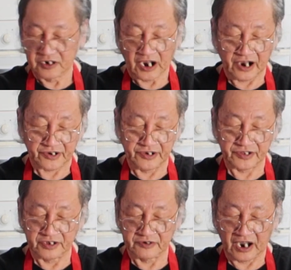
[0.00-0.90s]

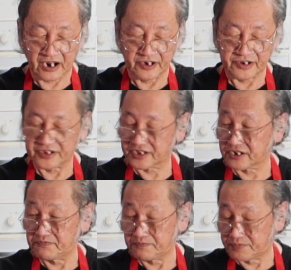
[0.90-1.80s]
coloring
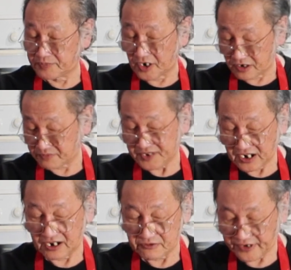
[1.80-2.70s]
the pork
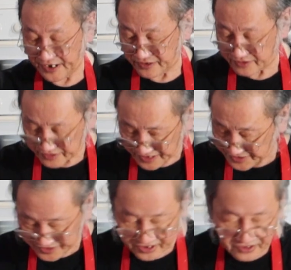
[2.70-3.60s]
become red.
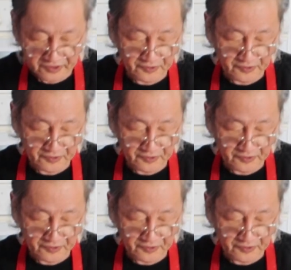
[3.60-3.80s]
That's it.